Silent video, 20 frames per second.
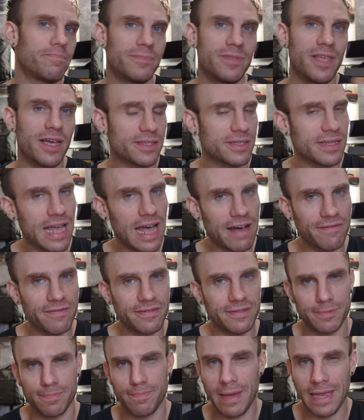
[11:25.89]
doesn't have
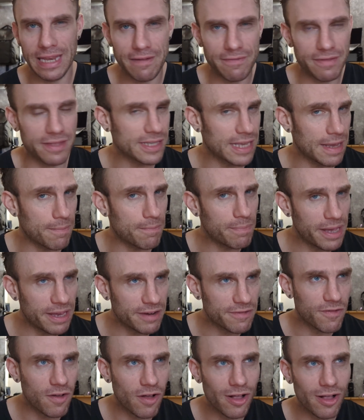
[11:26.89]
as many of the same
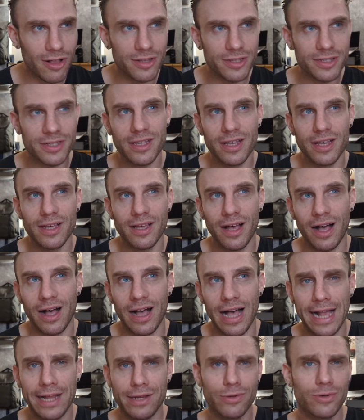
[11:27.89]
pitfalls,
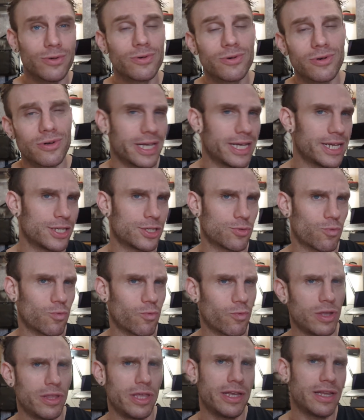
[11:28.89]
uh, and Google is
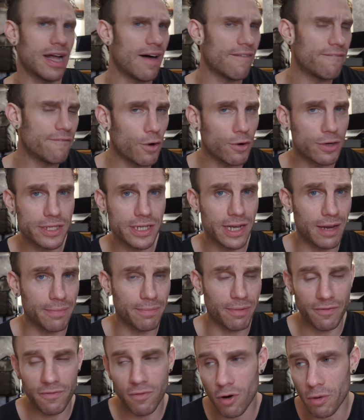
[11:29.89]
really not focusing on
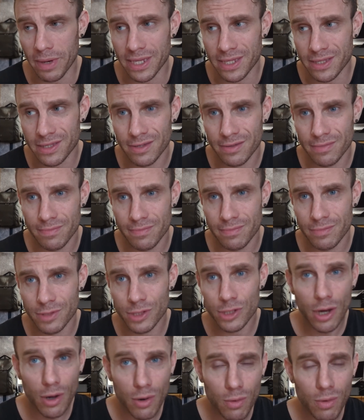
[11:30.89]
performance.
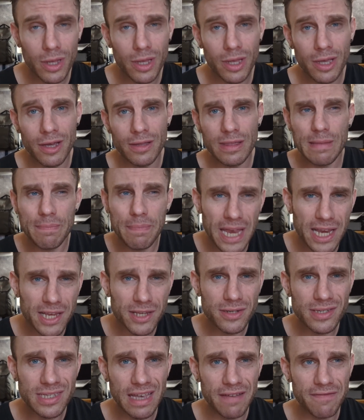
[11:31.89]
So the
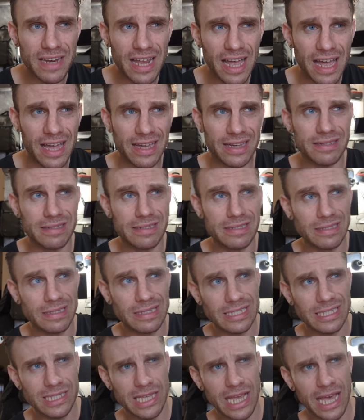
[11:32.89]
Pixel 7a
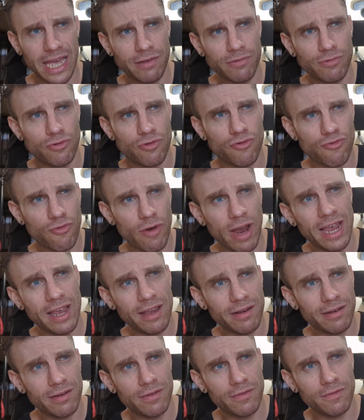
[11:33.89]
is a
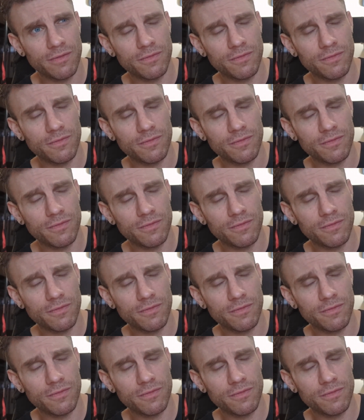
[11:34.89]
great